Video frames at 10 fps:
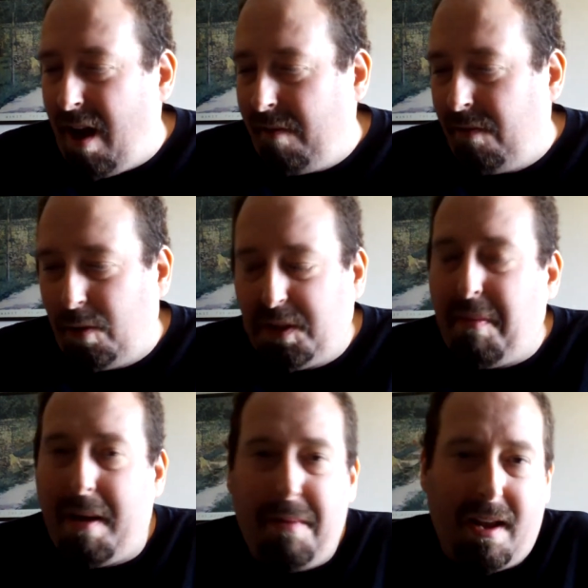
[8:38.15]
I've
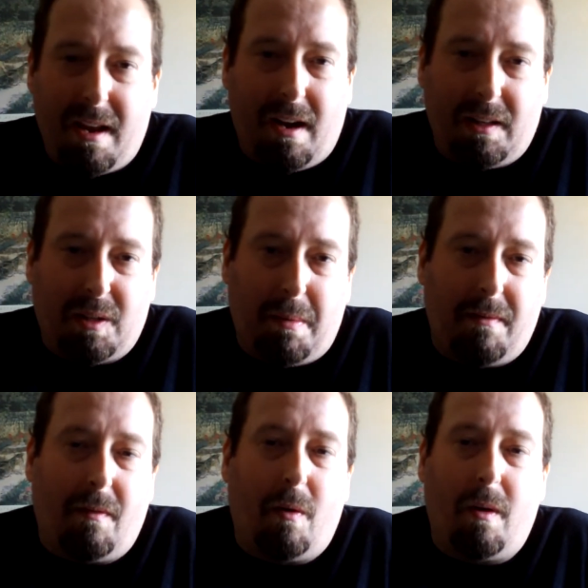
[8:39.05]
voiced my opinion on this
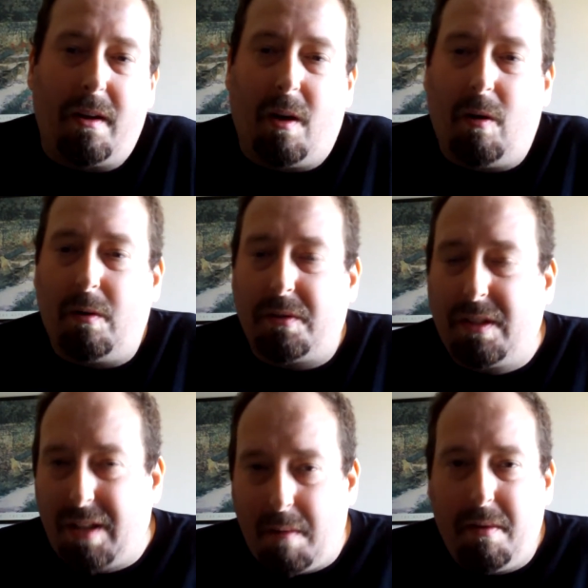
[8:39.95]
before. The whole
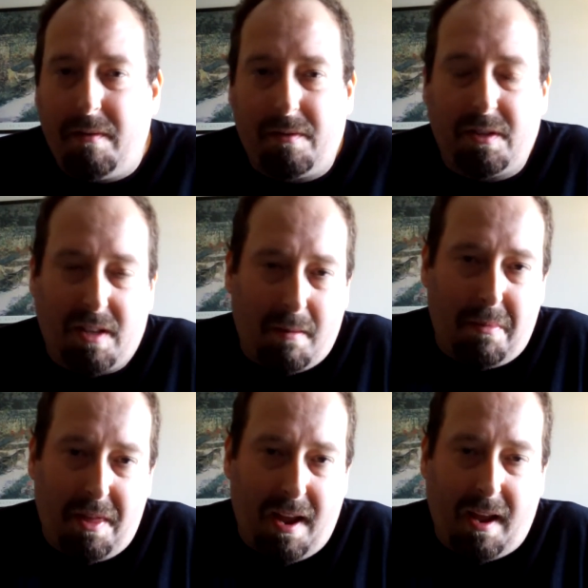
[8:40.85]
sub for
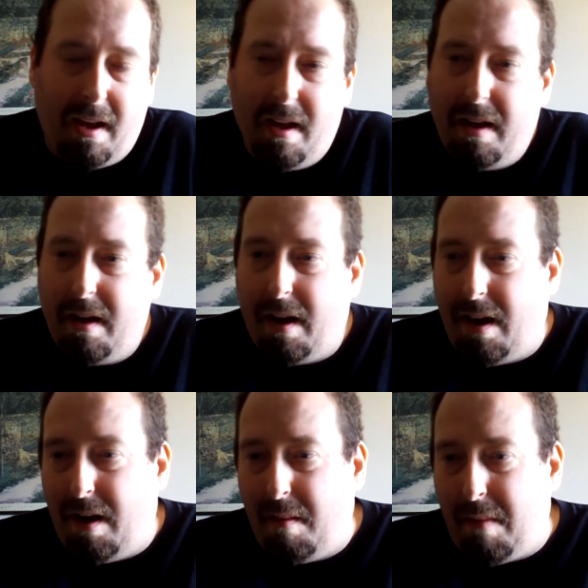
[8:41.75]
sub thing.
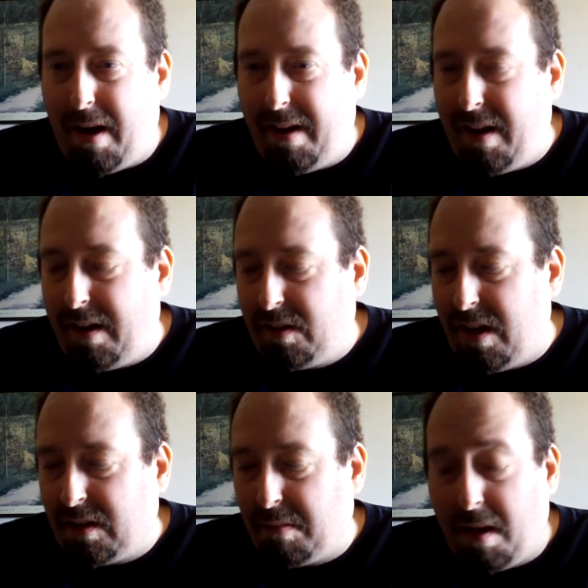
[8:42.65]
It's
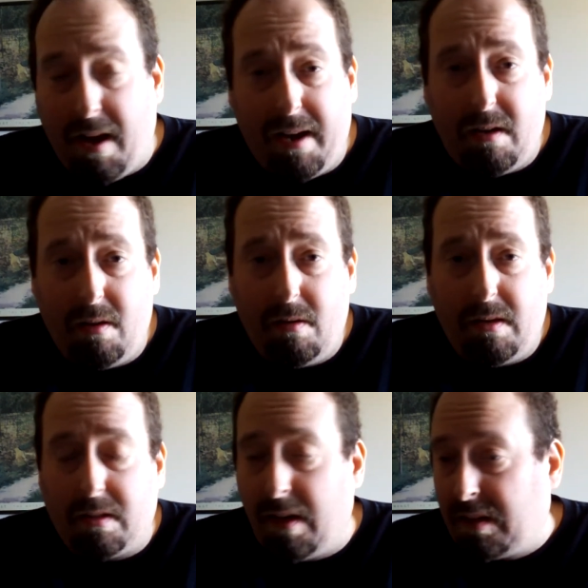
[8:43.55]
not something I
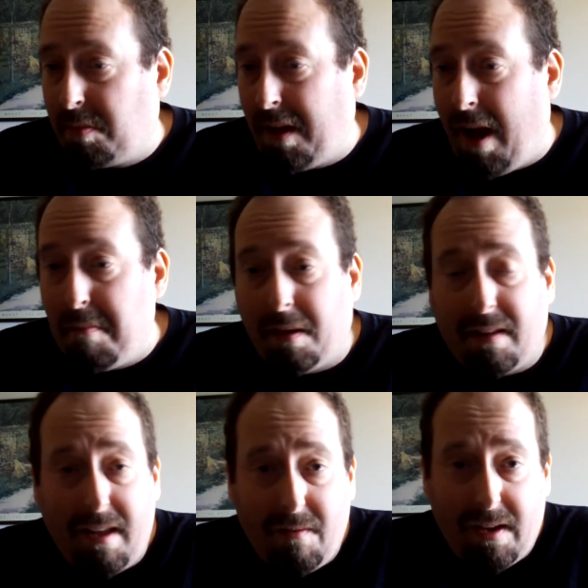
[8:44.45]
do. It's not something I
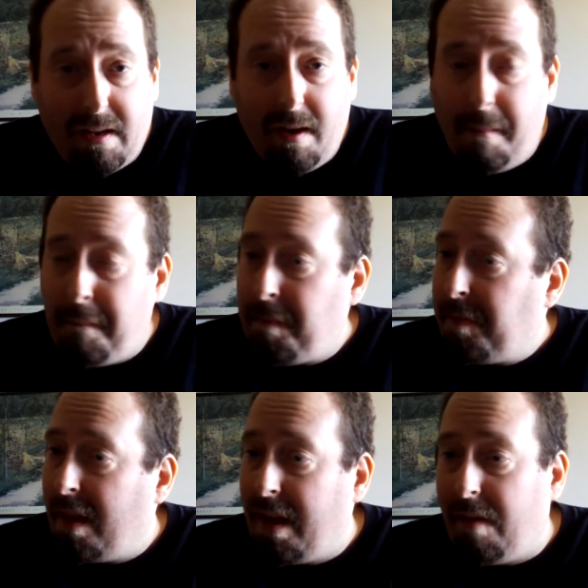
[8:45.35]
believe in.
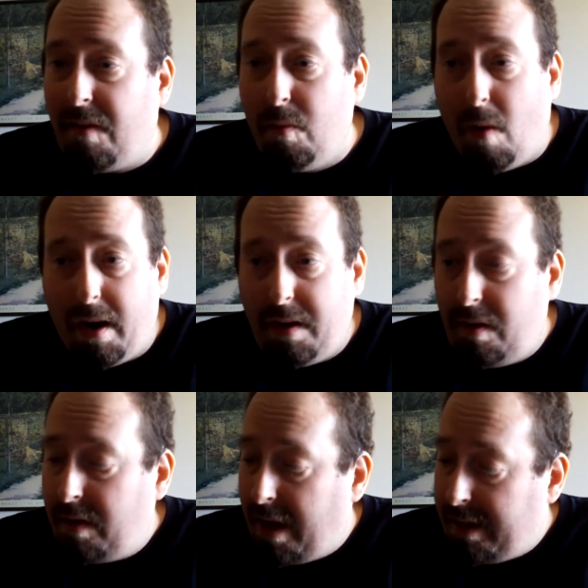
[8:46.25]
If you want to
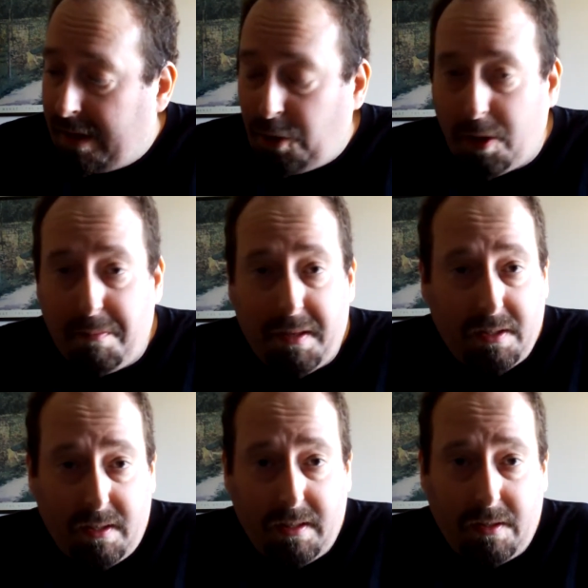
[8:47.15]
do that, that's your
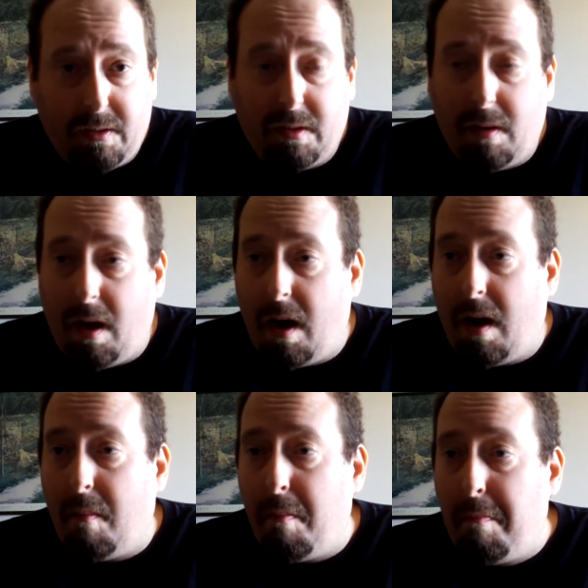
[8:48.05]
business.
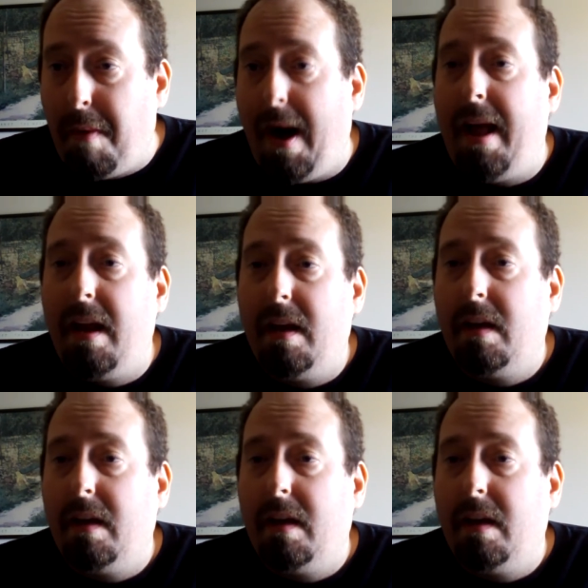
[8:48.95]
But